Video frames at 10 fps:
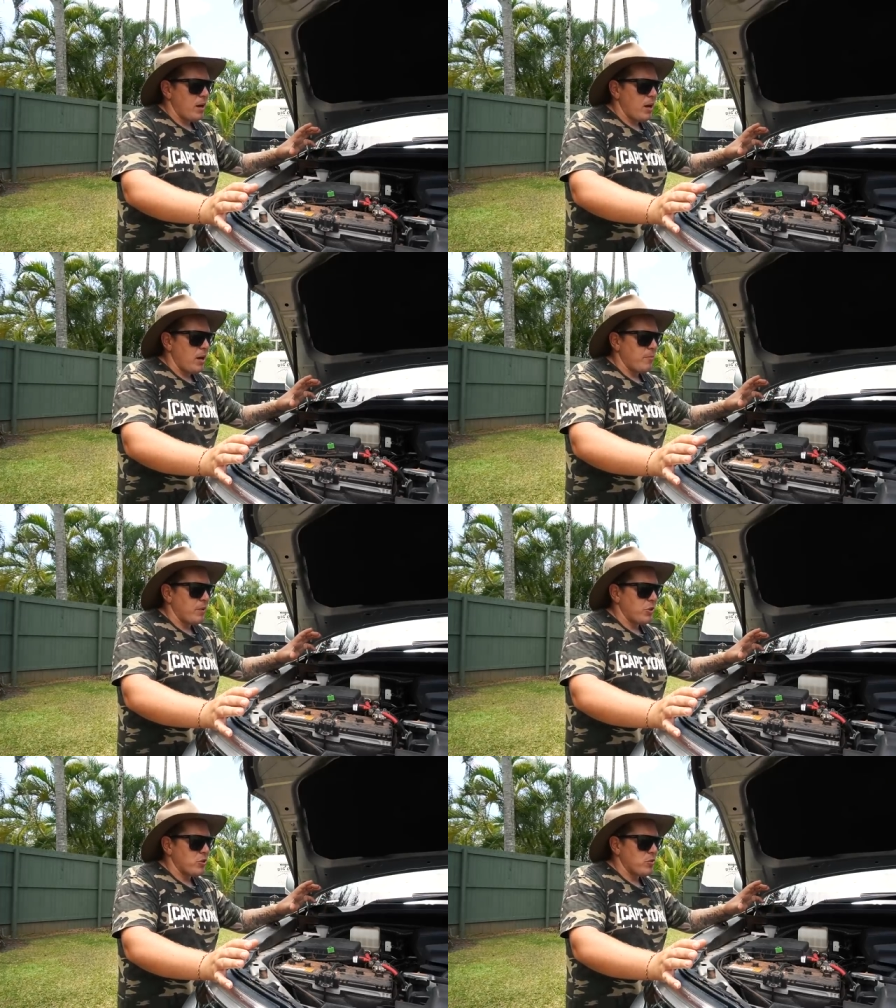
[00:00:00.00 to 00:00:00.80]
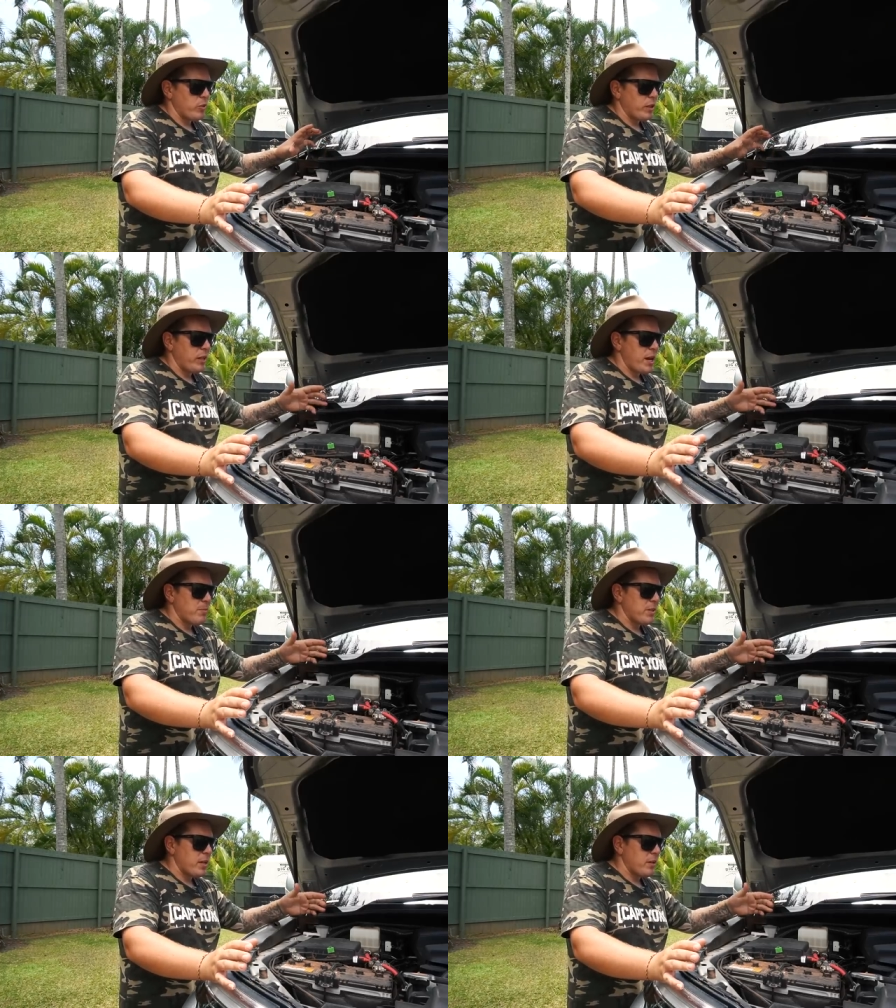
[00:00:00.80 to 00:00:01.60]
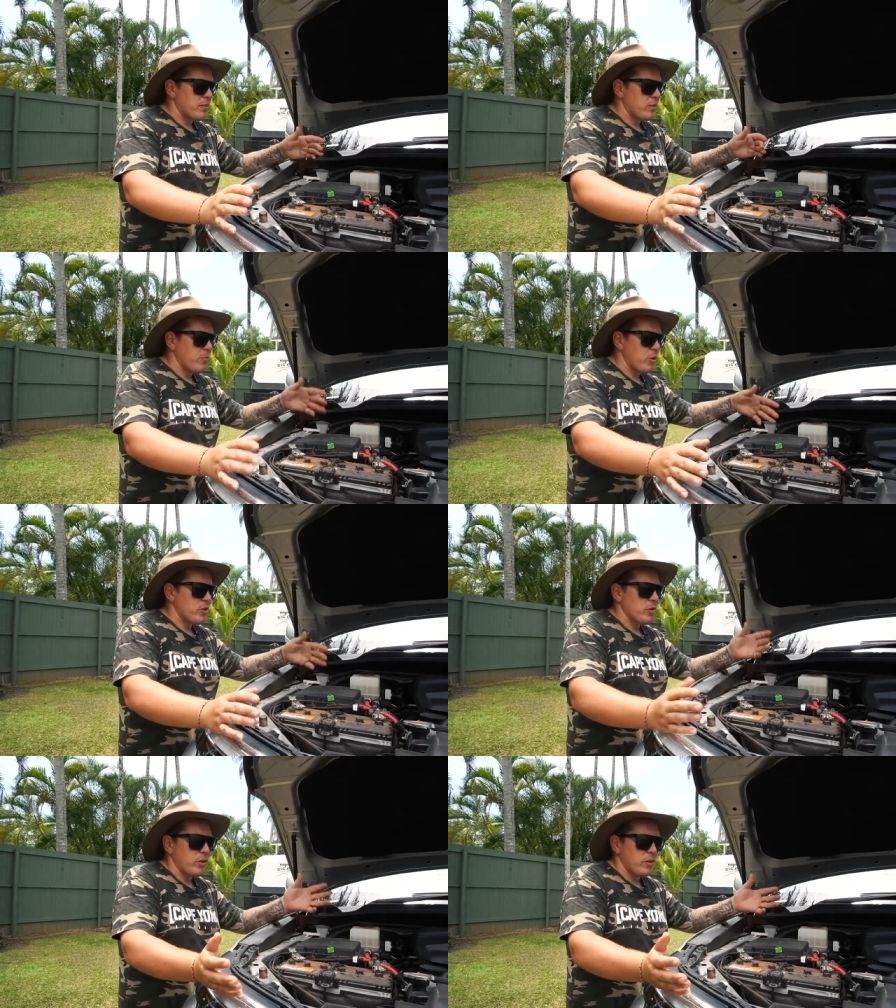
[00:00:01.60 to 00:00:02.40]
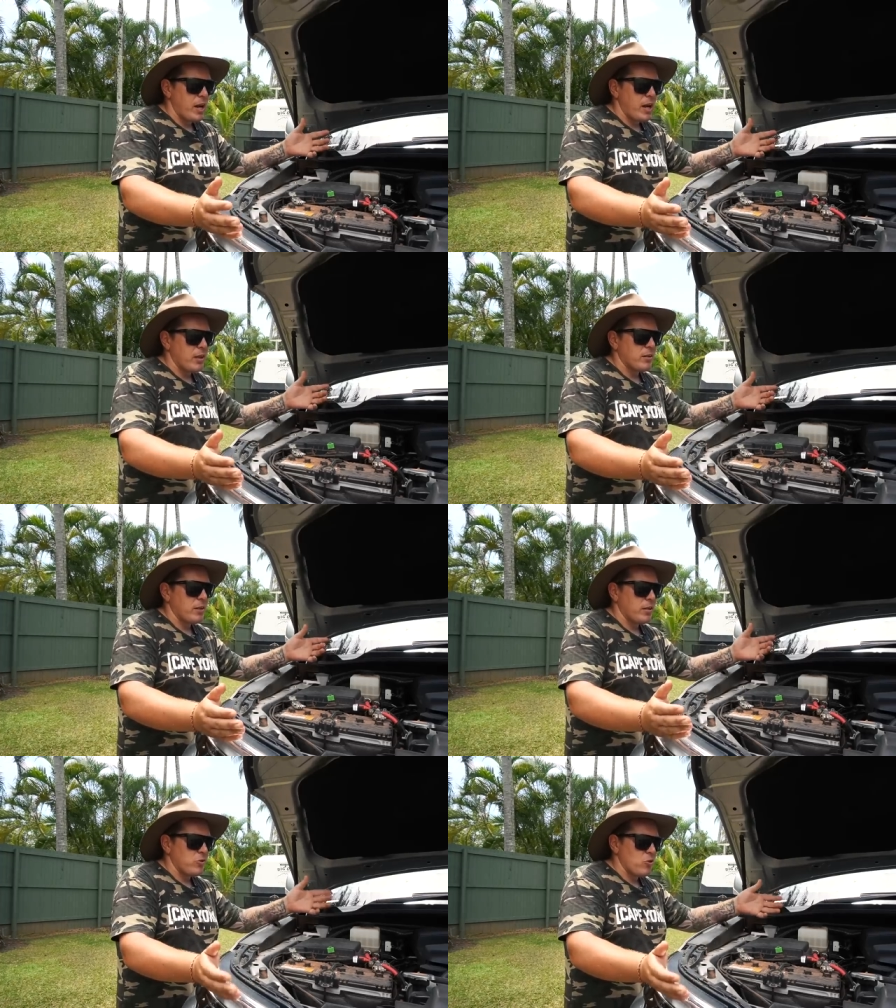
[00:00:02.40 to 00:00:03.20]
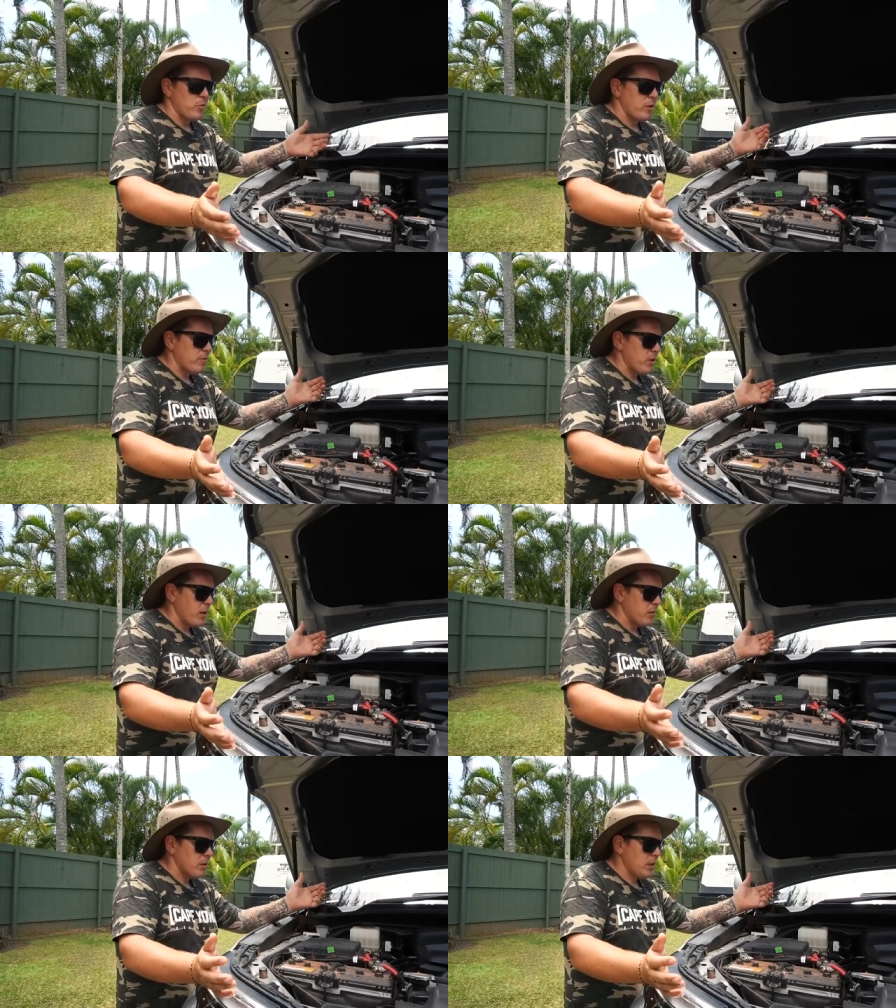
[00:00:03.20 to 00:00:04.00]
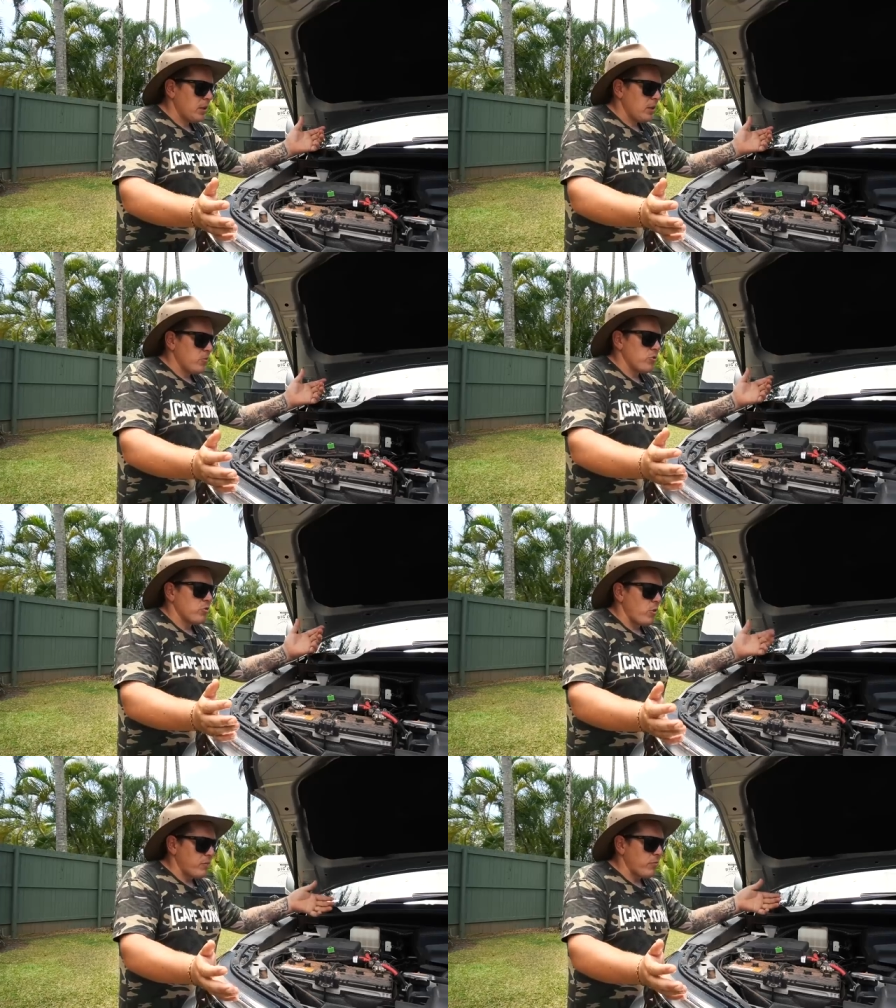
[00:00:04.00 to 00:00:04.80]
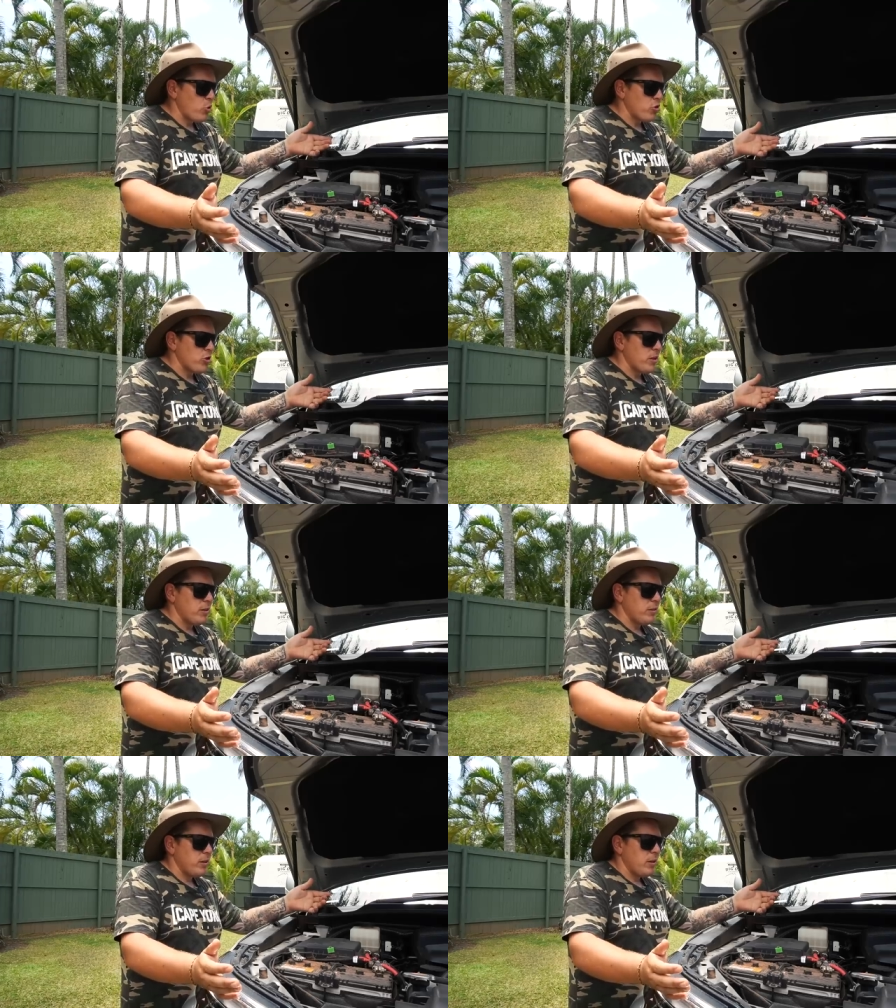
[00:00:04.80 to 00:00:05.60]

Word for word: Um, it just really came down to the person on the day and the job that they've done, which was unfortunate.